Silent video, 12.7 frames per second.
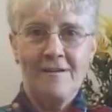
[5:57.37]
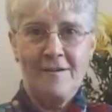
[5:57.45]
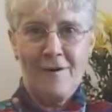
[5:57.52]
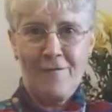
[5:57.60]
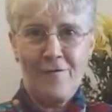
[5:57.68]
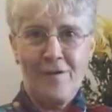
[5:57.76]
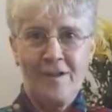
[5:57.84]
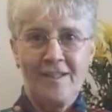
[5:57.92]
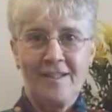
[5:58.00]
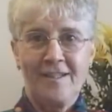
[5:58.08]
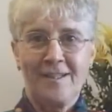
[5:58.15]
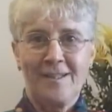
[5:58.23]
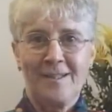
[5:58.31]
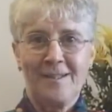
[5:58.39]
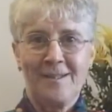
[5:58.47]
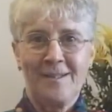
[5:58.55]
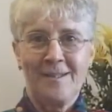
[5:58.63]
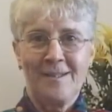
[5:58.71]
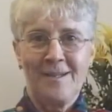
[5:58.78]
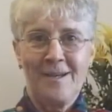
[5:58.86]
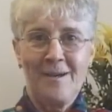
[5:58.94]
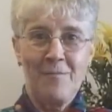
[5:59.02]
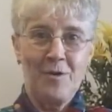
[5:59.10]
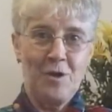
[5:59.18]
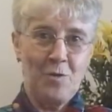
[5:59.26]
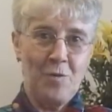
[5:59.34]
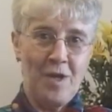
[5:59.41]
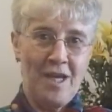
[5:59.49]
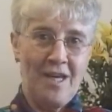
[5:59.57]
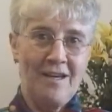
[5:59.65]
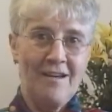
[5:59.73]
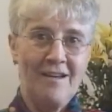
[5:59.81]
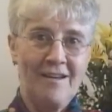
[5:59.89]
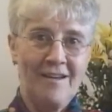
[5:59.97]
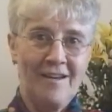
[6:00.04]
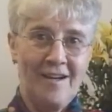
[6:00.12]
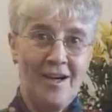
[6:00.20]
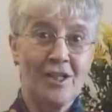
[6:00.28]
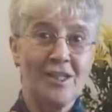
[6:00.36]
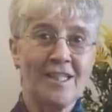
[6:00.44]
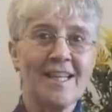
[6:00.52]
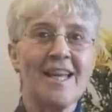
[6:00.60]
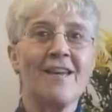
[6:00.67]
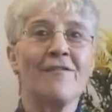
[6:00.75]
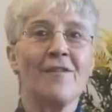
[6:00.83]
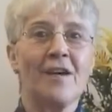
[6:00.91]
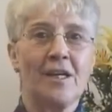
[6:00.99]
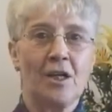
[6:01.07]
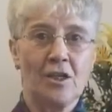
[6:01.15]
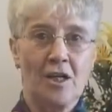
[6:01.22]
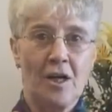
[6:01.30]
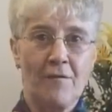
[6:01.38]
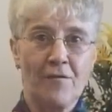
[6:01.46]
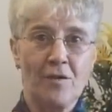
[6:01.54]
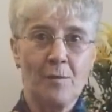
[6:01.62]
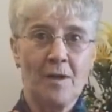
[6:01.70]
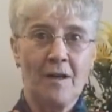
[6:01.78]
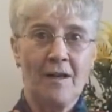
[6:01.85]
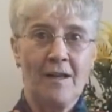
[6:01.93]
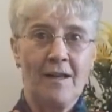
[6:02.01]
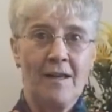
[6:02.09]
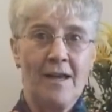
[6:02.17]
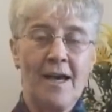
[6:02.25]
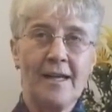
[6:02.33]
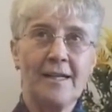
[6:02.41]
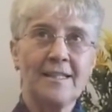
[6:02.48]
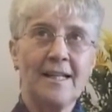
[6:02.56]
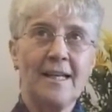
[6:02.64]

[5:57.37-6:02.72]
differences between unsafe and uncomfortable. And it's